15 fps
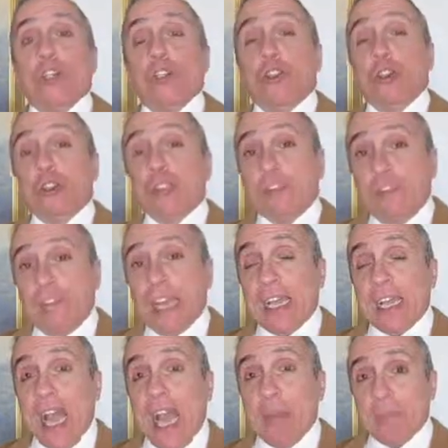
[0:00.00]
during the
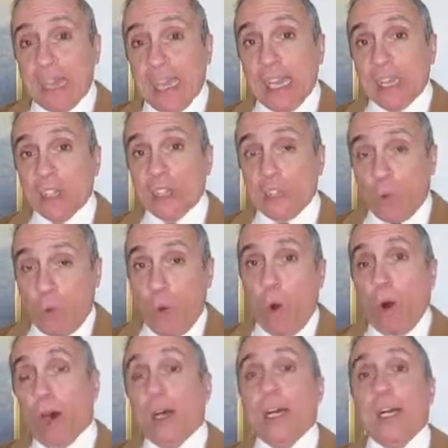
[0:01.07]
Vietnam years, the
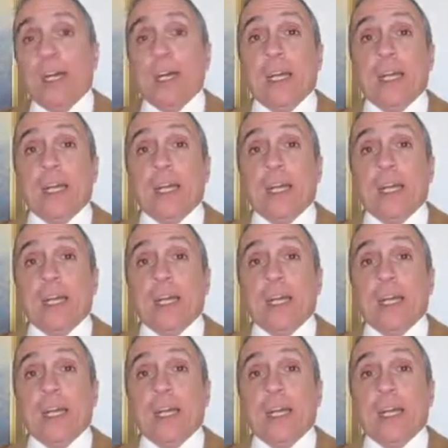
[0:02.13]
war,